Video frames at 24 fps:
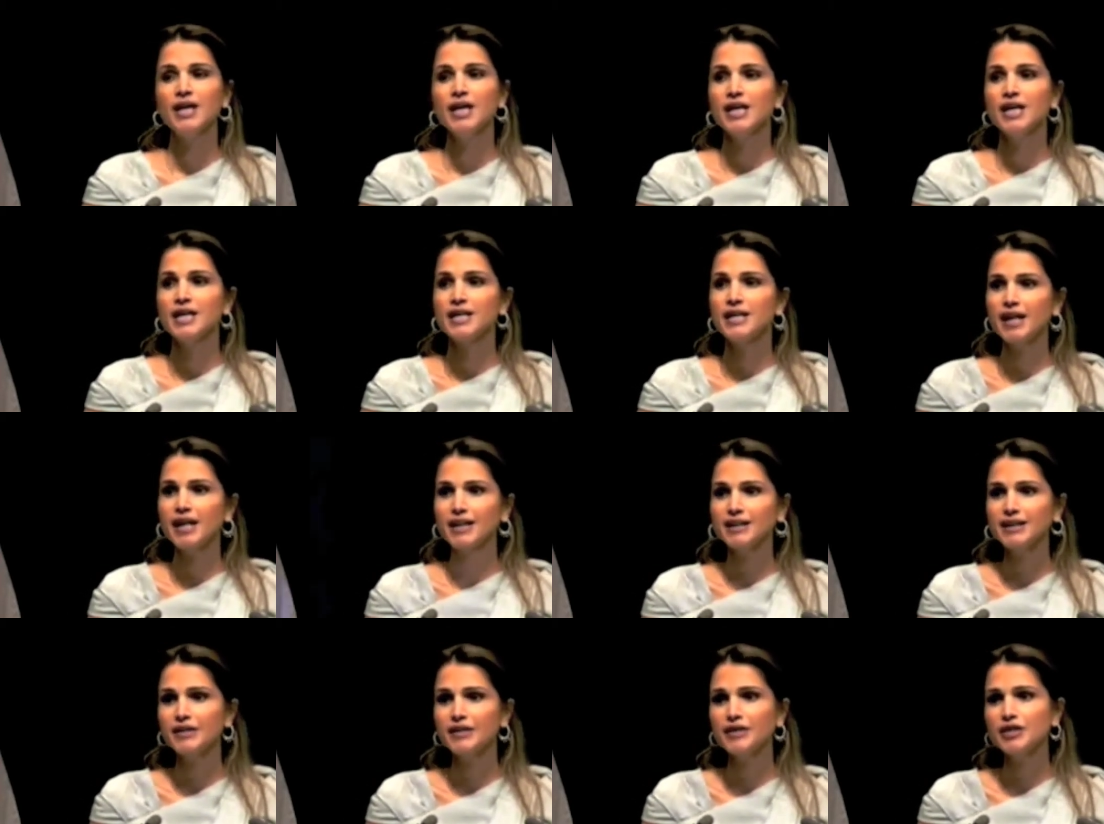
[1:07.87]

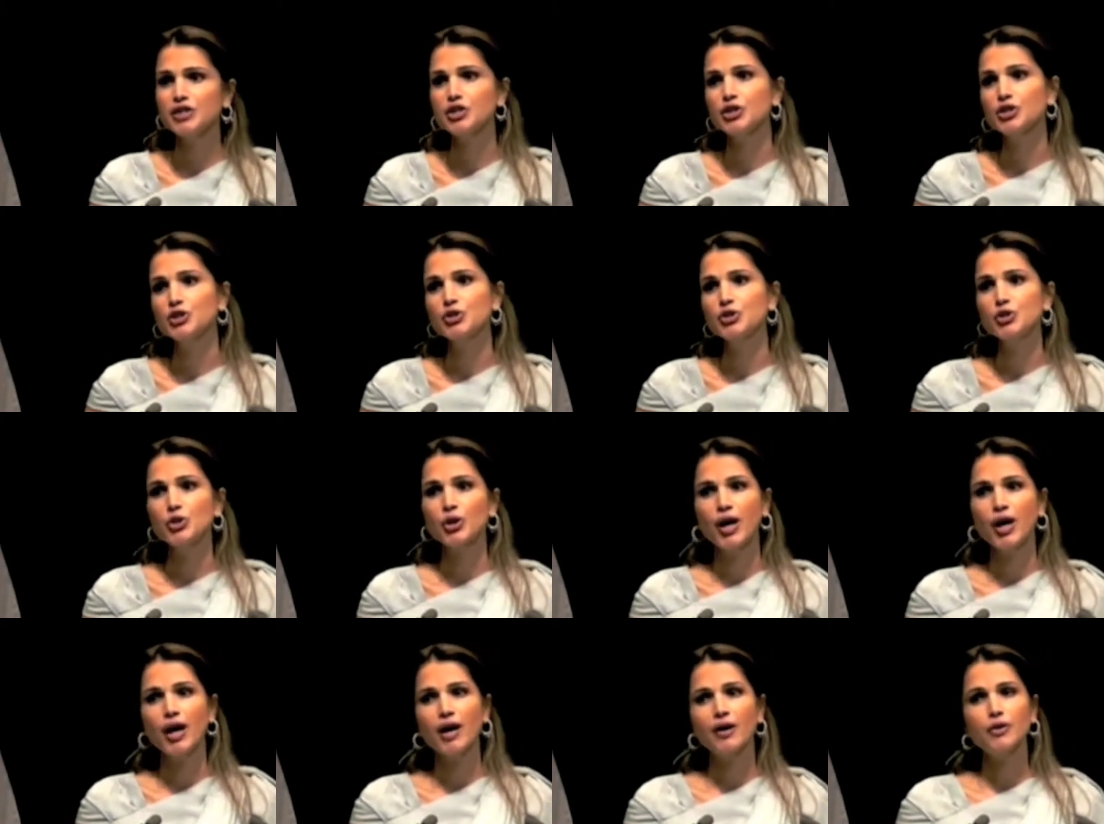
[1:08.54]
Raghda returned to
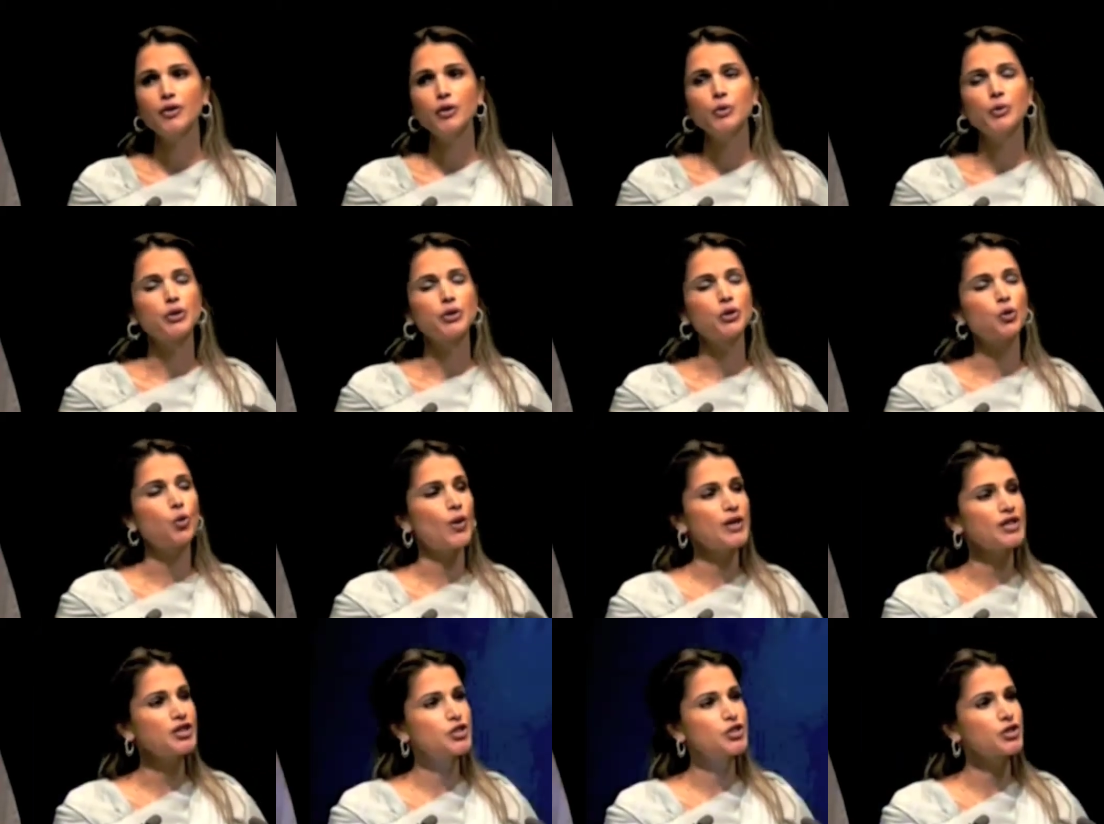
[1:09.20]
Cairo with
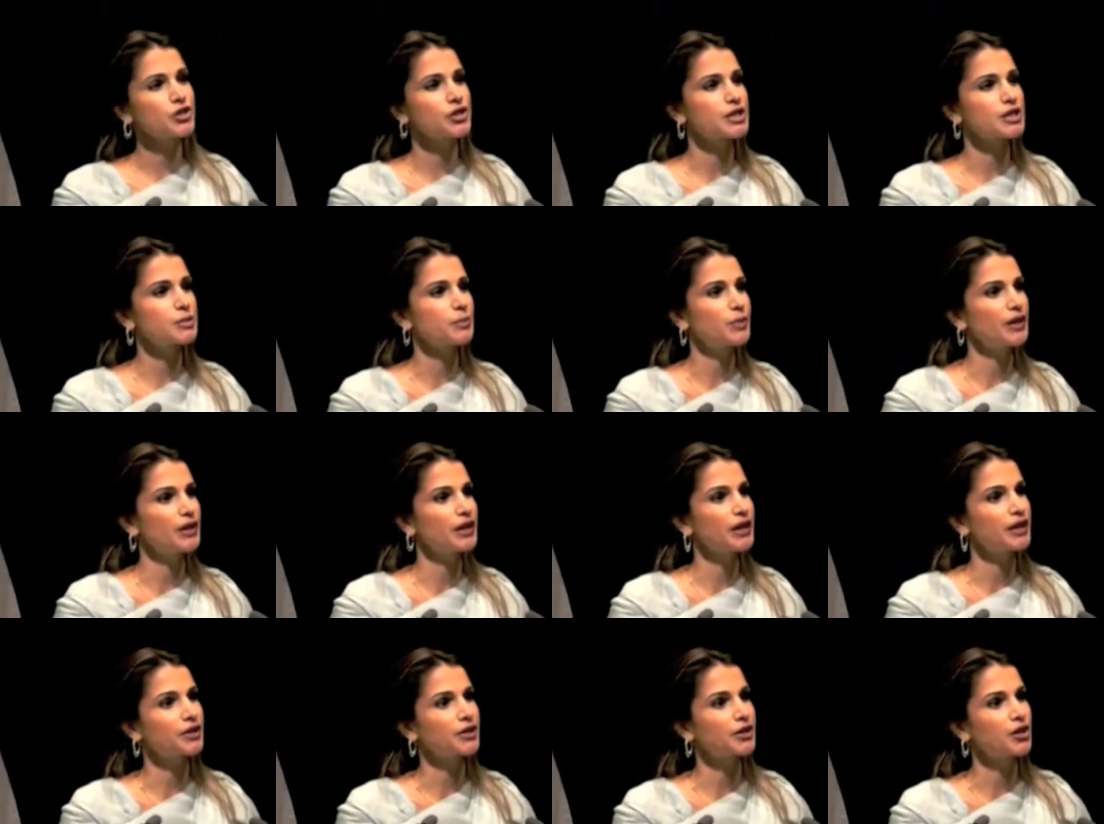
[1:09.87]
questions spinning
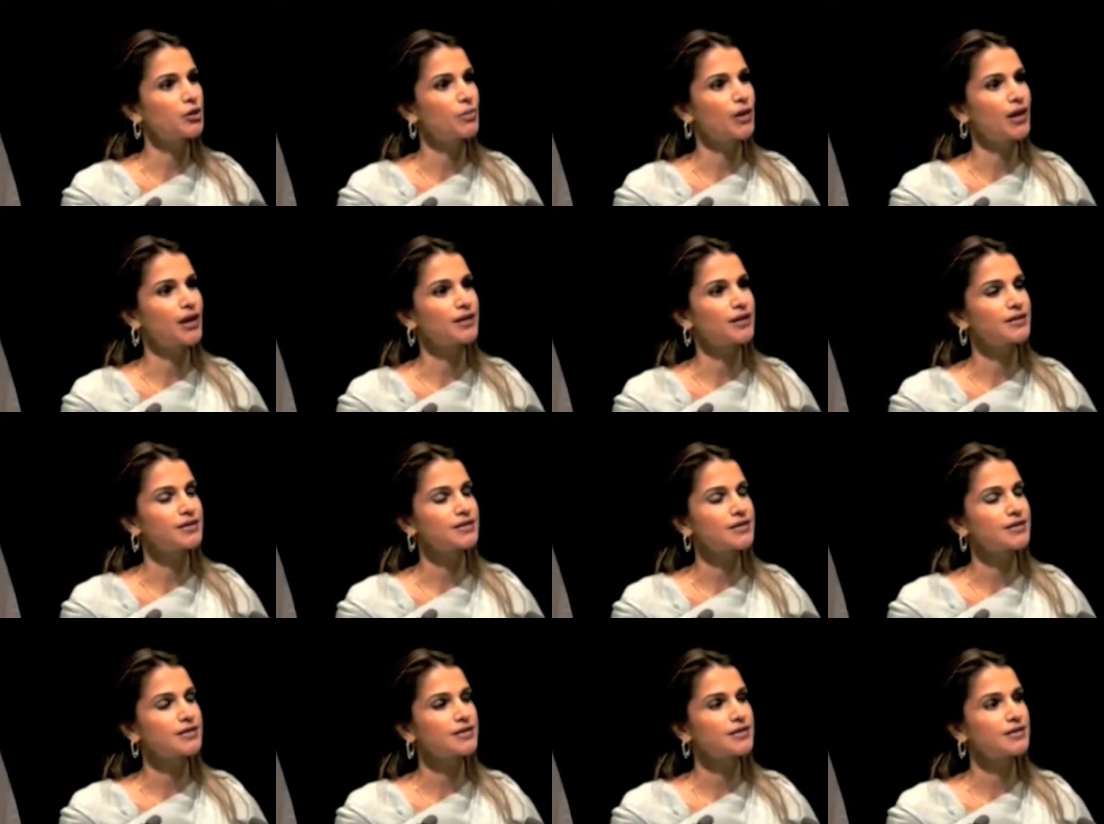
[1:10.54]
in her mind.